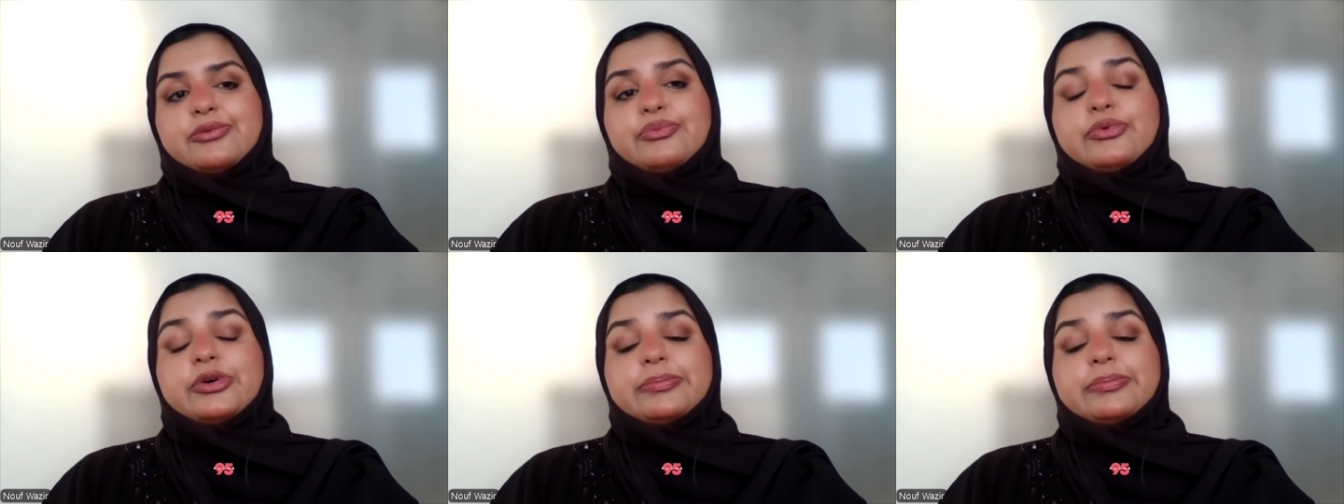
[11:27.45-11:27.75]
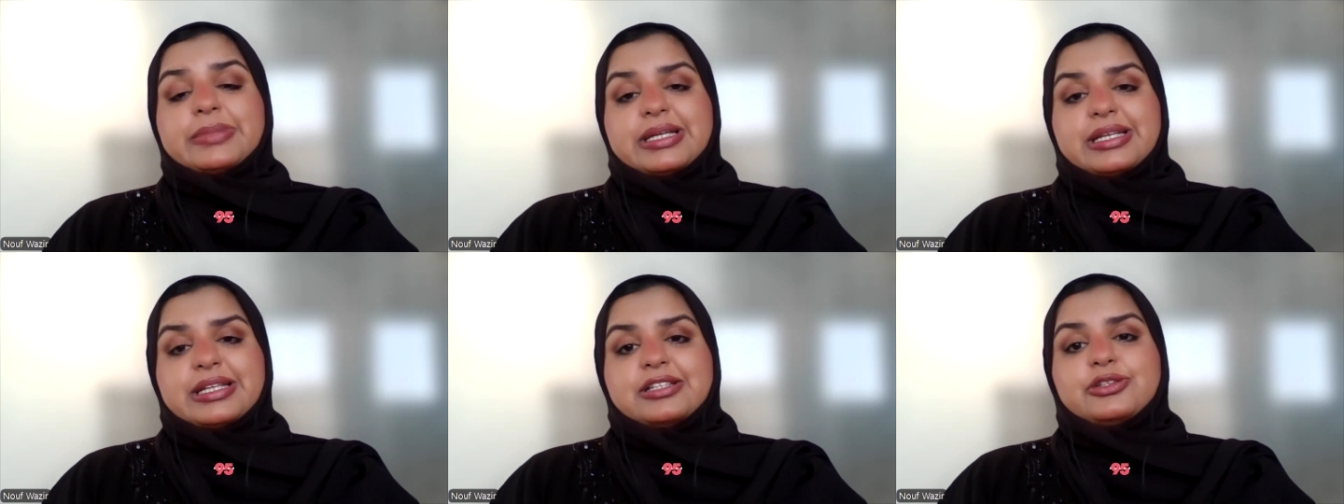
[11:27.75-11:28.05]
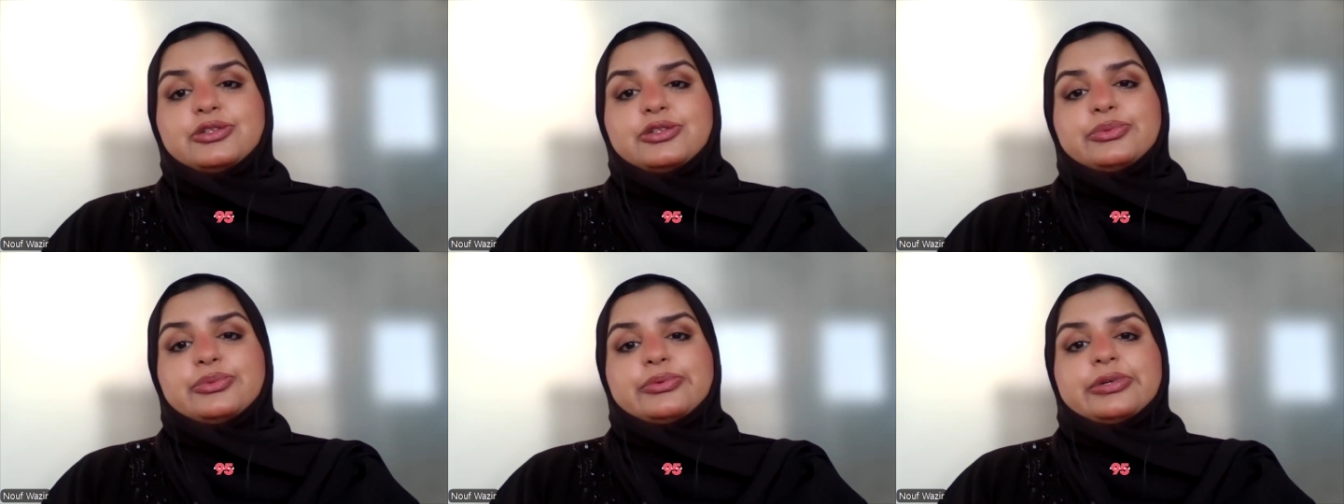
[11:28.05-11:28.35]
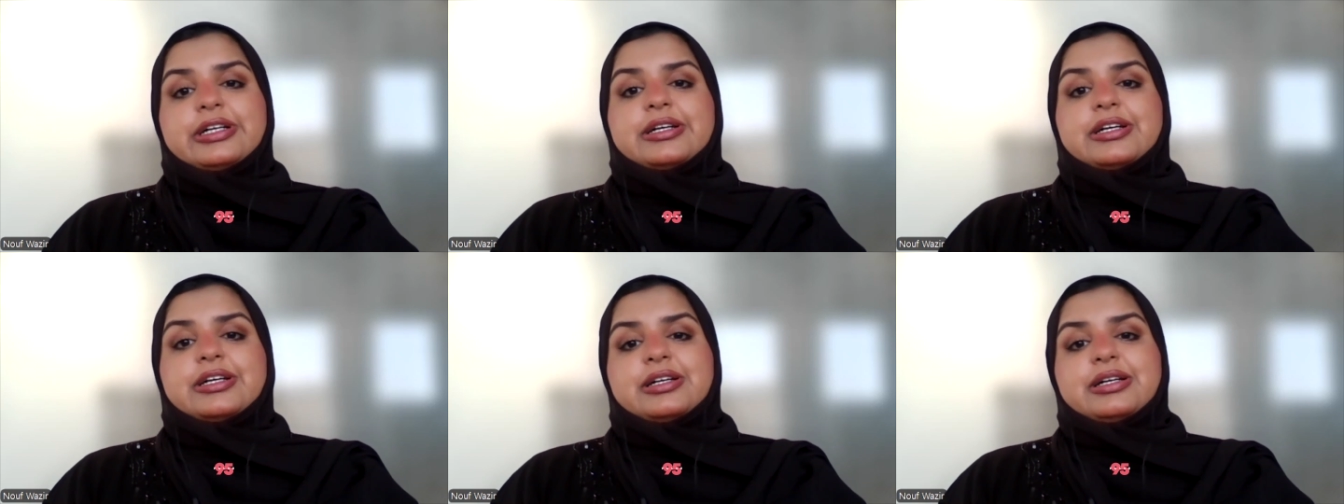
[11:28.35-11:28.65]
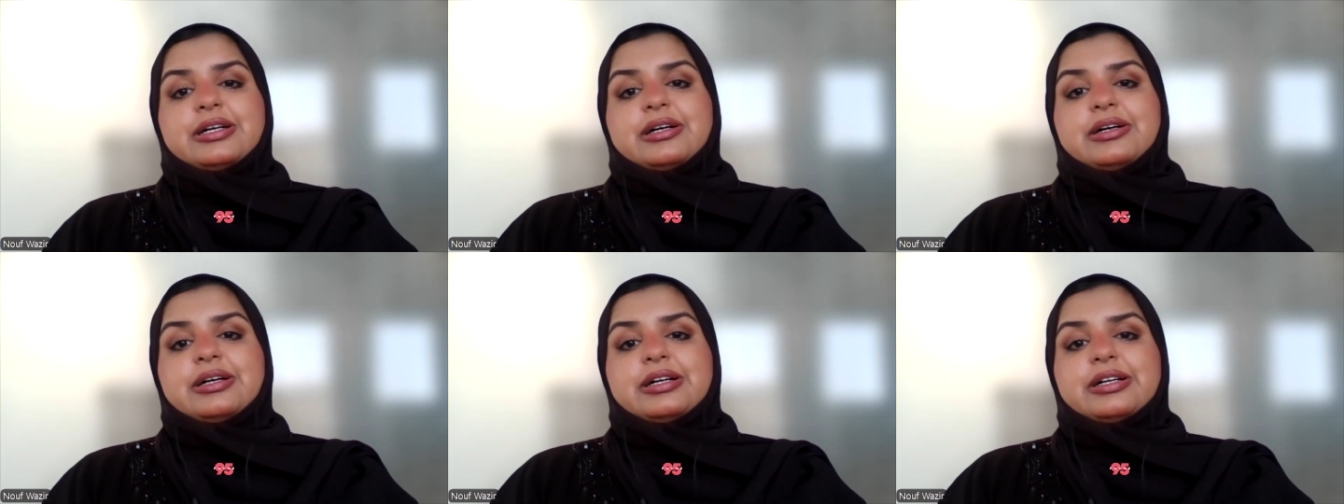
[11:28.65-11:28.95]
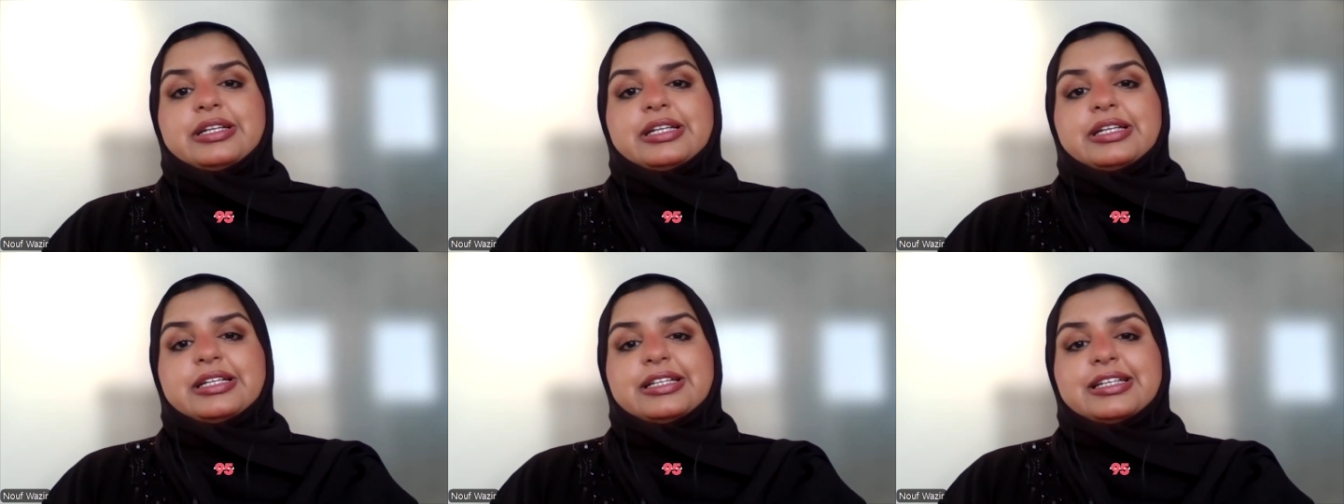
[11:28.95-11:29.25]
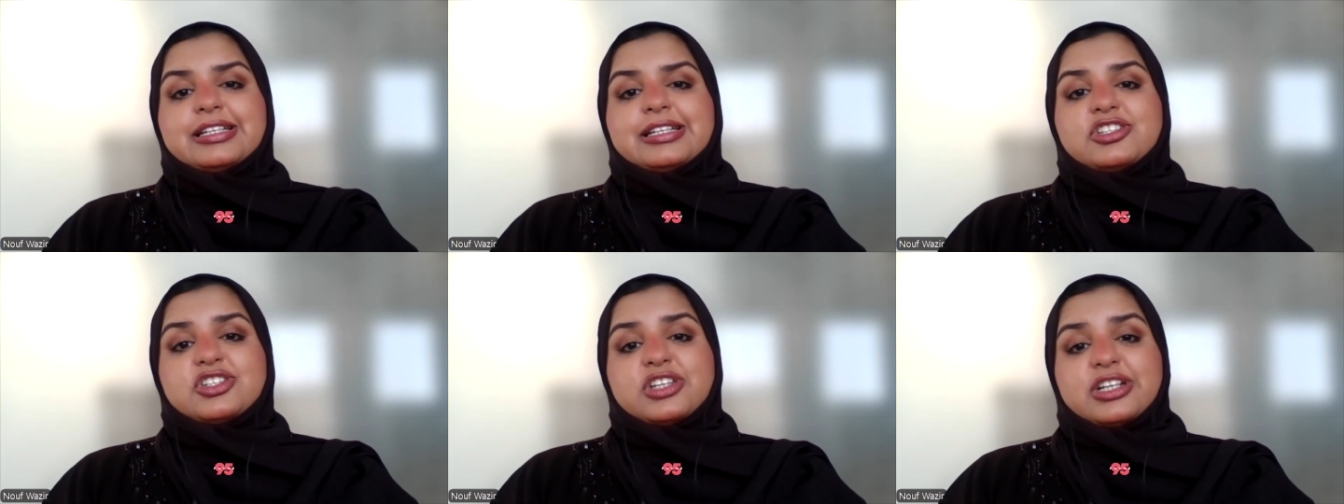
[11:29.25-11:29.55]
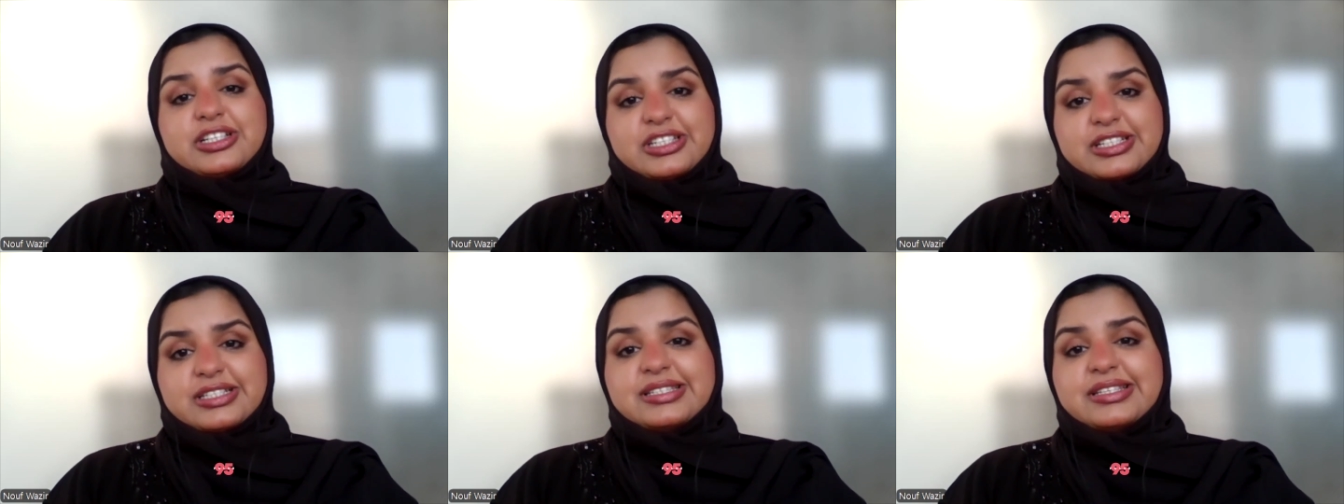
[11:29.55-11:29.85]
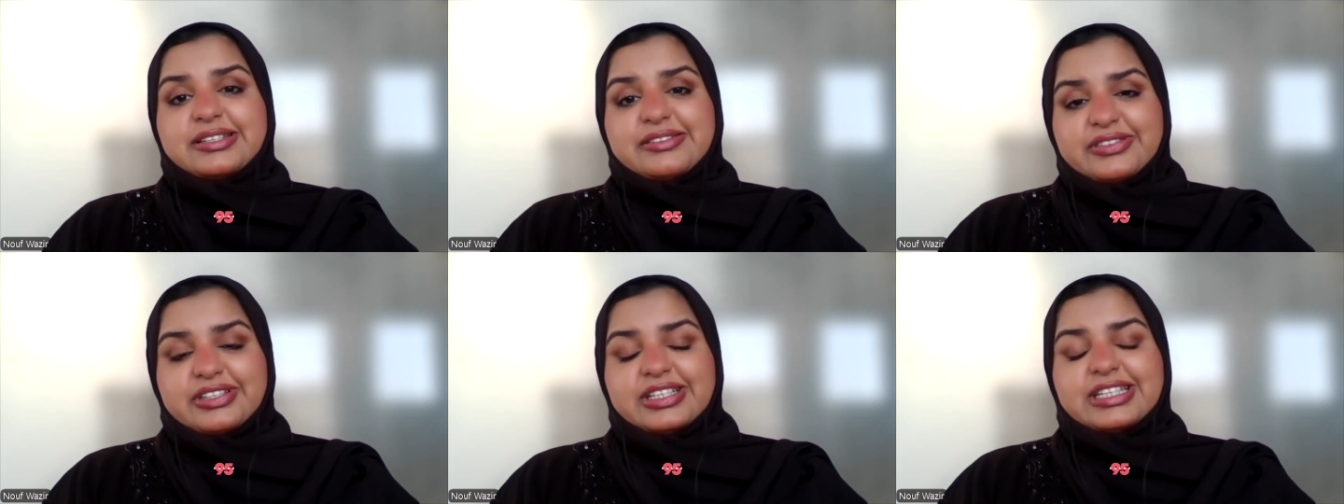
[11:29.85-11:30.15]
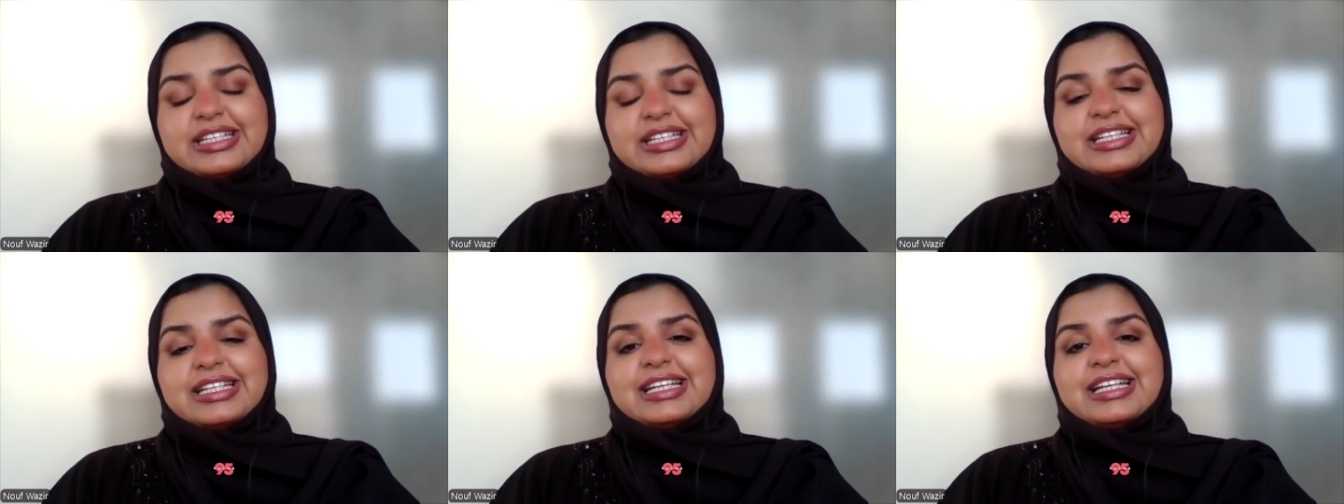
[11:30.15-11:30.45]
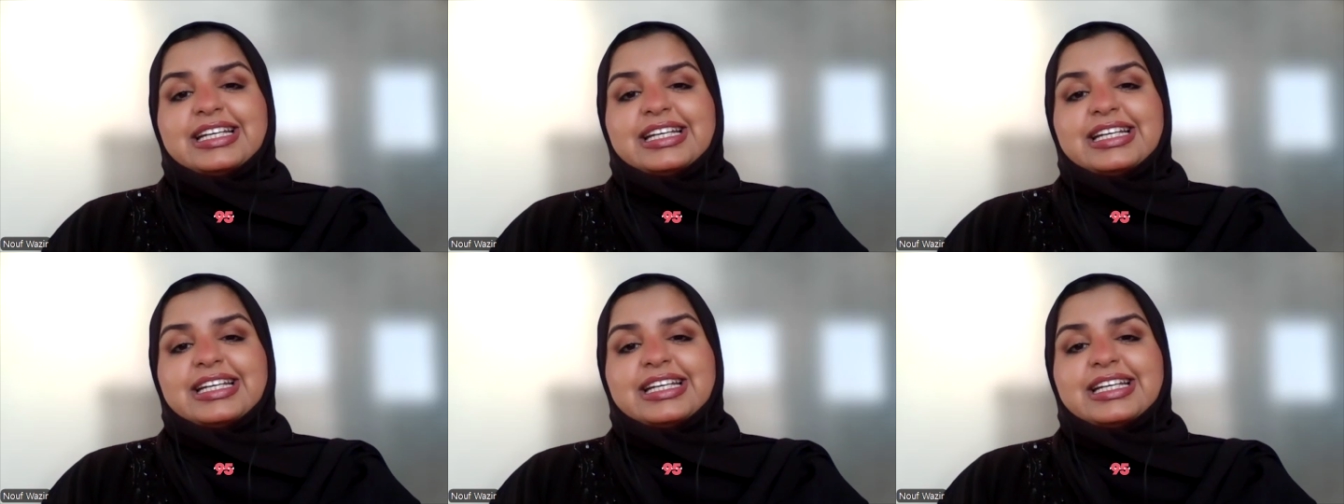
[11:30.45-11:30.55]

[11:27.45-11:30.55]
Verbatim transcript: women to work on uh, Sharjah TV